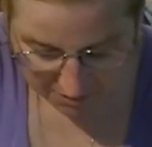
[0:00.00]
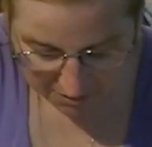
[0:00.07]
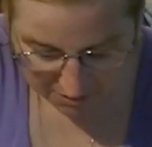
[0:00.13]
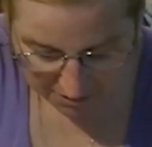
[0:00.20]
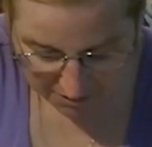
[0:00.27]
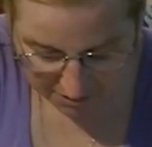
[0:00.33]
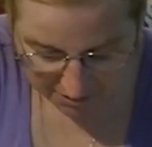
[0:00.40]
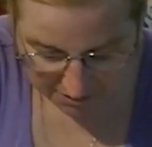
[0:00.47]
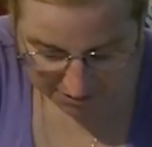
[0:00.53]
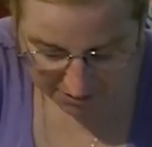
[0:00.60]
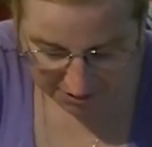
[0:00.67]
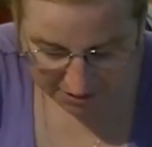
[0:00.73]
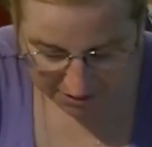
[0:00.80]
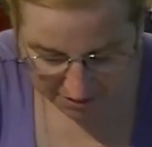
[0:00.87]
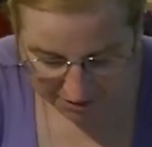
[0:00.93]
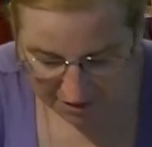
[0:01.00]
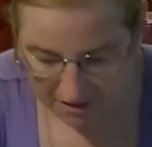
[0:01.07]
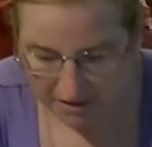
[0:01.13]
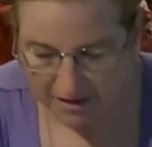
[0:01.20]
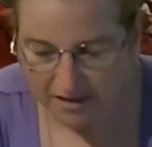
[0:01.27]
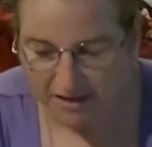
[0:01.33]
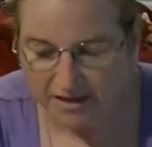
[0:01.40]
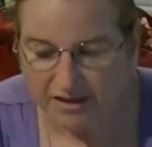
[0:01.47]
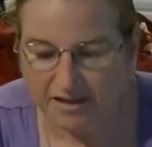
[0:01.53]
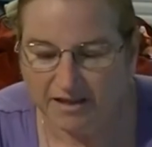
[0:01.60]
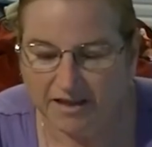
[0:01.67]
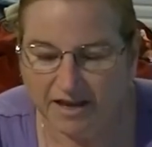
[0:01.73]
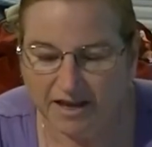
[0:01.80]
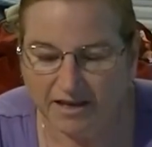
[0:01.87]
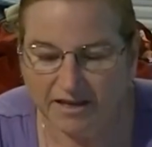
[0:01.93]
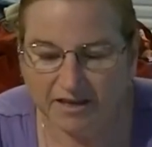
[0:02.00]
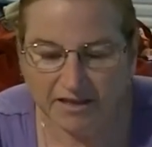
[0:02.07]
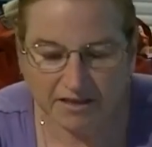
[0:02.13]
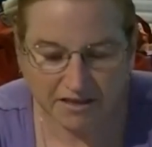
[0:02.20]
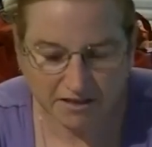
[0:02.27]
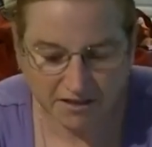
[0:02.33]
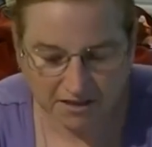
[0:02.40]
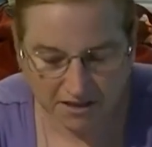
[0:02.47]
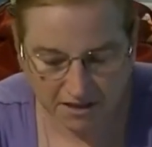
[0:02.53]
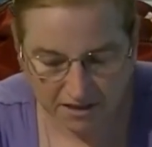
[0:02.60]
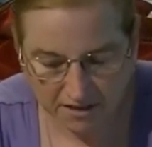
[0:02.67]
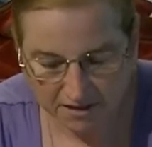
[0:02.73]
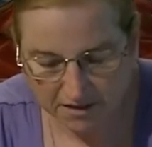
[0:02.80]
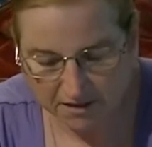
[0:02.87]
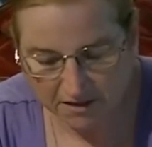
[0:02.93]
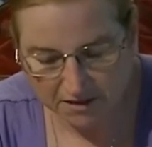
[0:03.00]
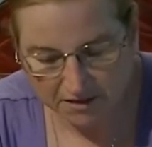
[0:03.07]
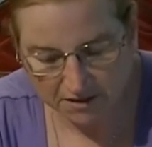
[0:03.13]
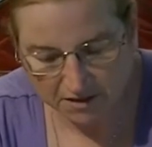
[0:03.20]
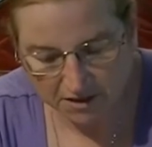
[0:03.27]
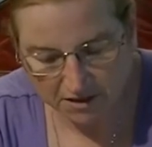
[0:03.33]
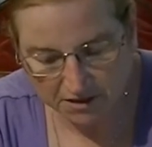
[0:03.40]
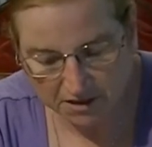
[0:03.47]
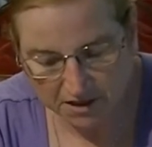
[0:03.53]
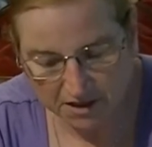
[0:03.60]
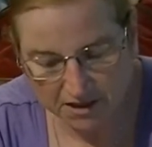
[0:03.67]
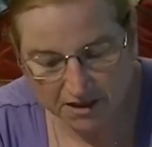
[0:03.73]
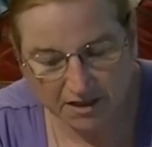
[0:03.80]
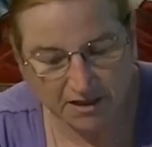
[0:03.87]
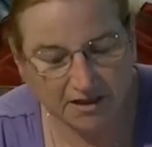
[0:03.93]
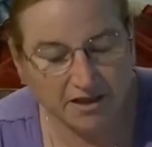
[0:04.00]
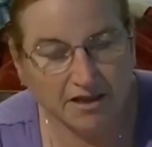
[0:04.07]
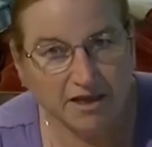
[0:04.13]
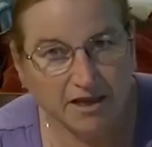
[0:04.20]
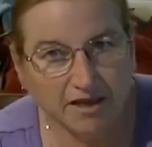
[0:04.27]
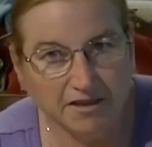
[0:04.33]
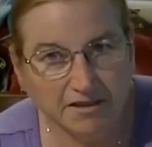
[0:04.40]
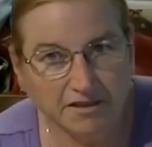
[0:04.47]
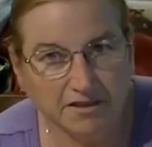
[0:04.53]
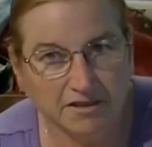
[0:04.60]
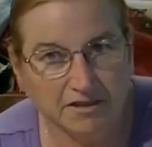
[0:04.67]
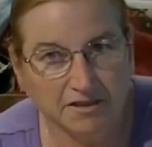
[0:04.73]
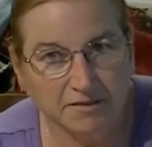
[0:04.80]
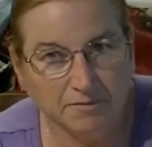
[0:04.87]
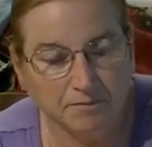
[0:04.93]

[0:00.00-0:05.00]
little things here. That is the charging case,